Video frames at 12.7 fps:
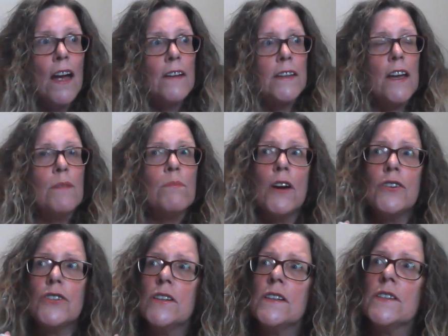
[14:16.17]
the
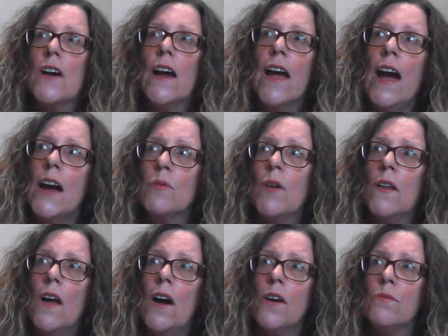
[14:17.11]
emotions I had
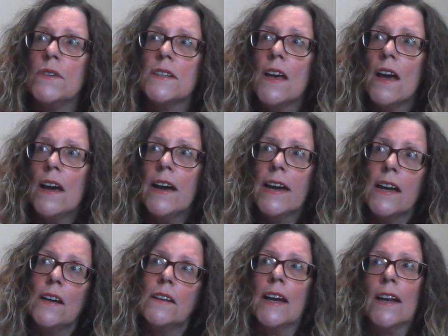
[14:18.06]
while I was
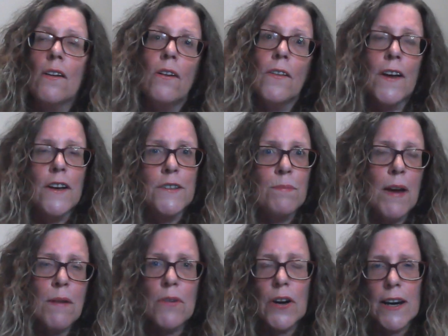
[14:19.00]
healing all those
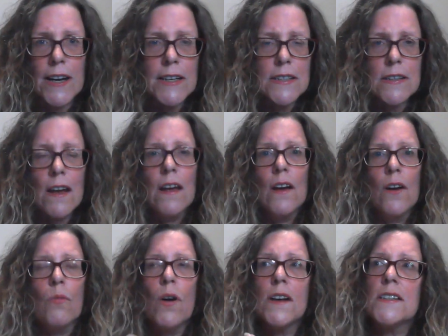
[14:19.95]
memories
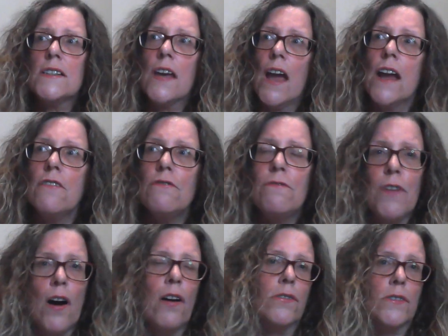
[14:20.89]
was
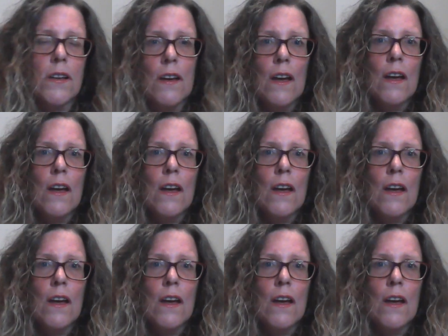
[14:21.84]
tenfold.